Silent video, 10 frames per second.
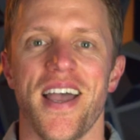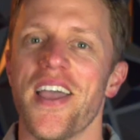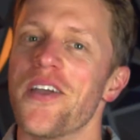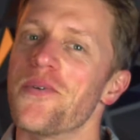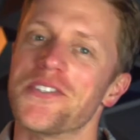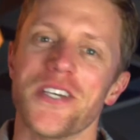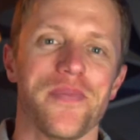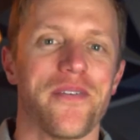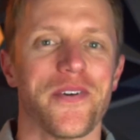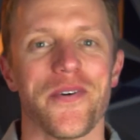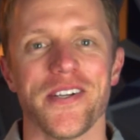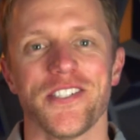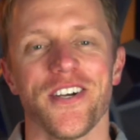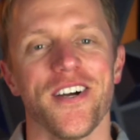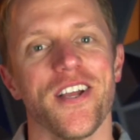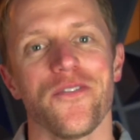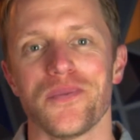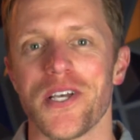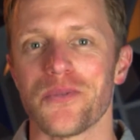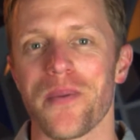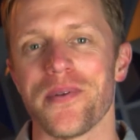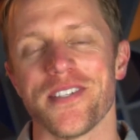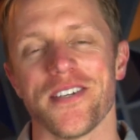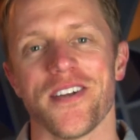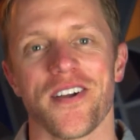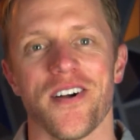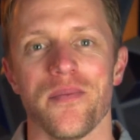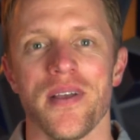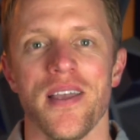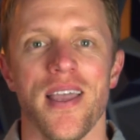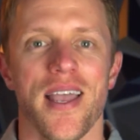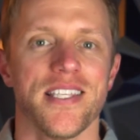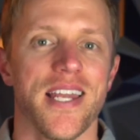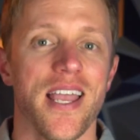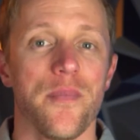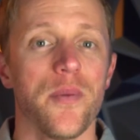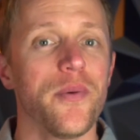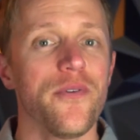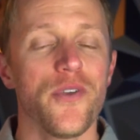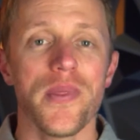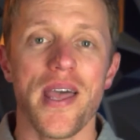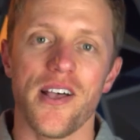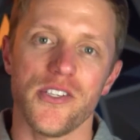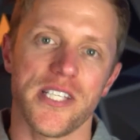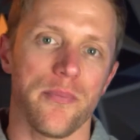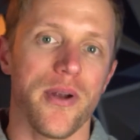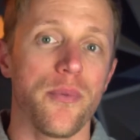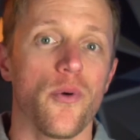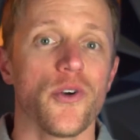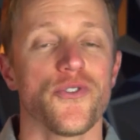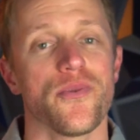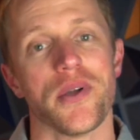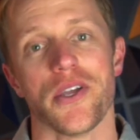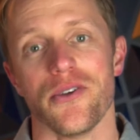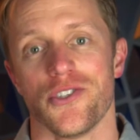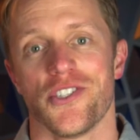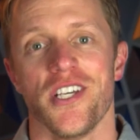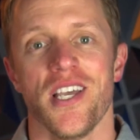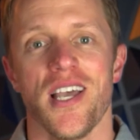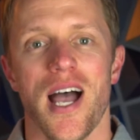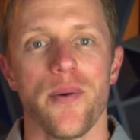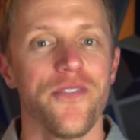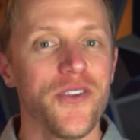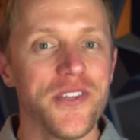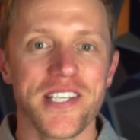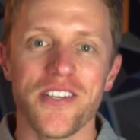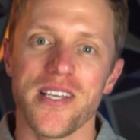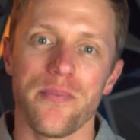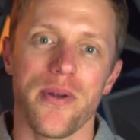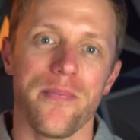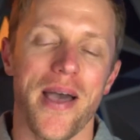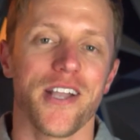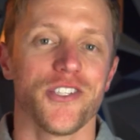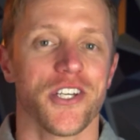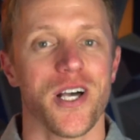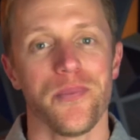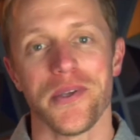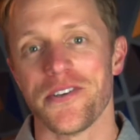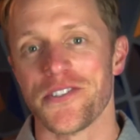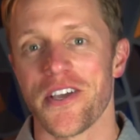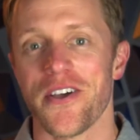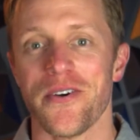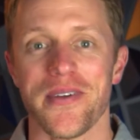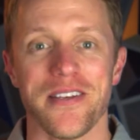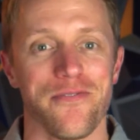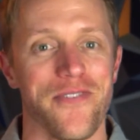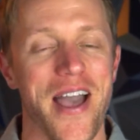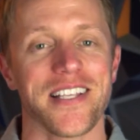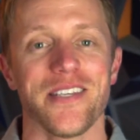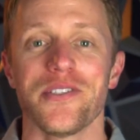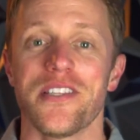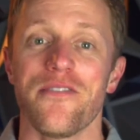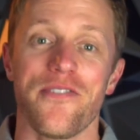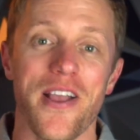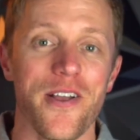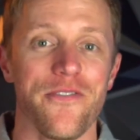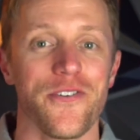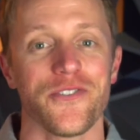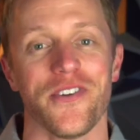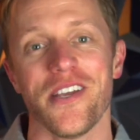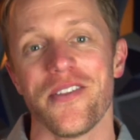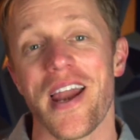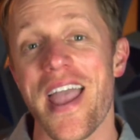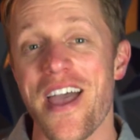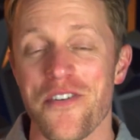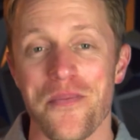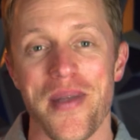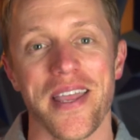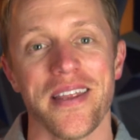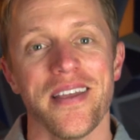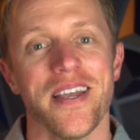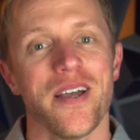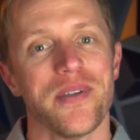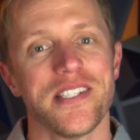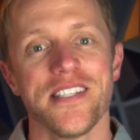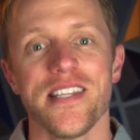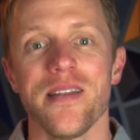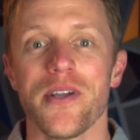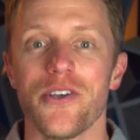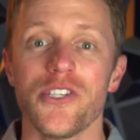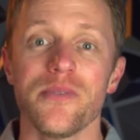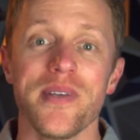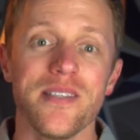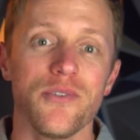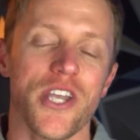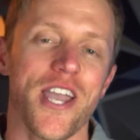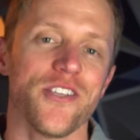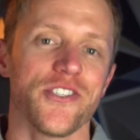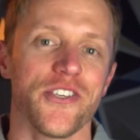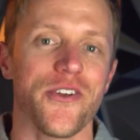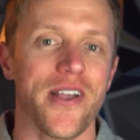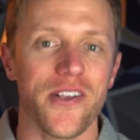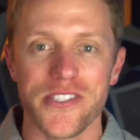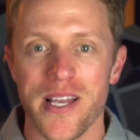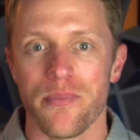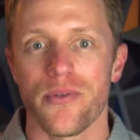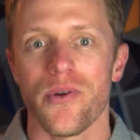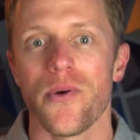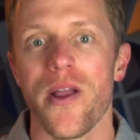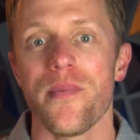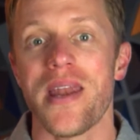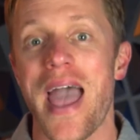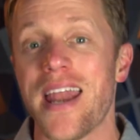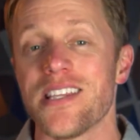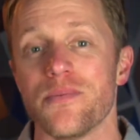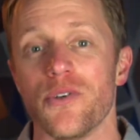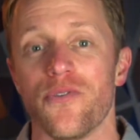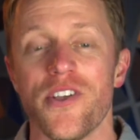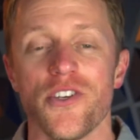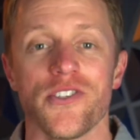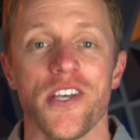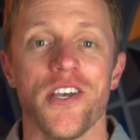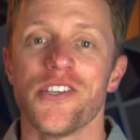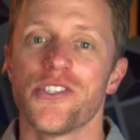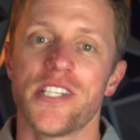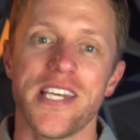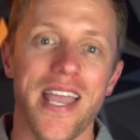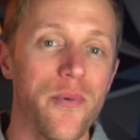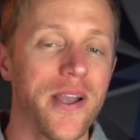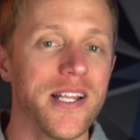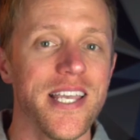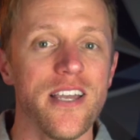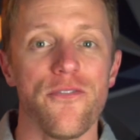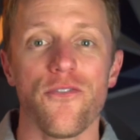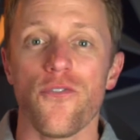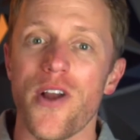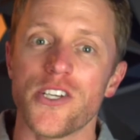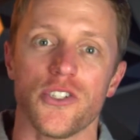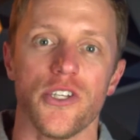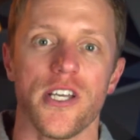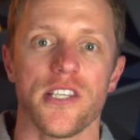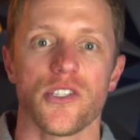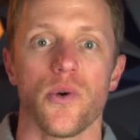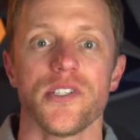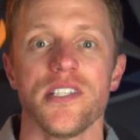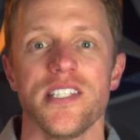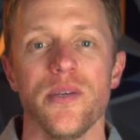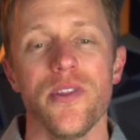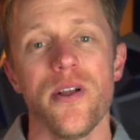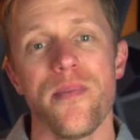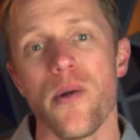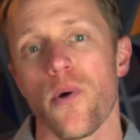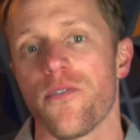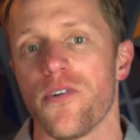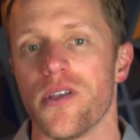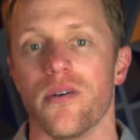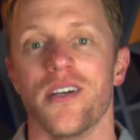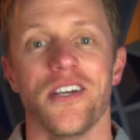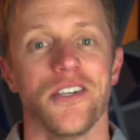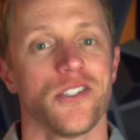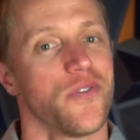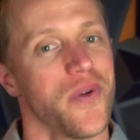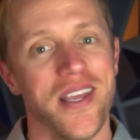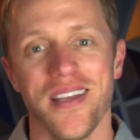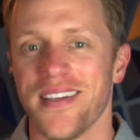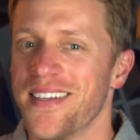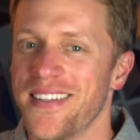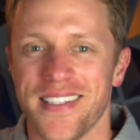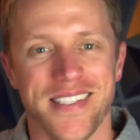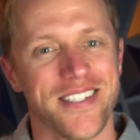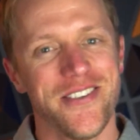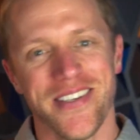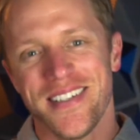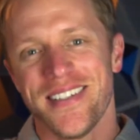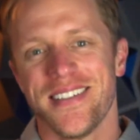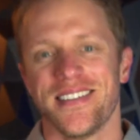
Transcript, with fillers: Hey, what's up everyone? John here from testprepinsight.com. And today I'm gonna be reviewing the LSAT prep course from Magoosh. I reviewed this LSAT prep package a couple years ago. In fact, it was the very first video that I ever made. But since then, Magoosh has made some changes to their LSAT program and added some new features. So today we're gonna take a fresh look at this course and see whether it might work for you. So if you're ready, let's get to it.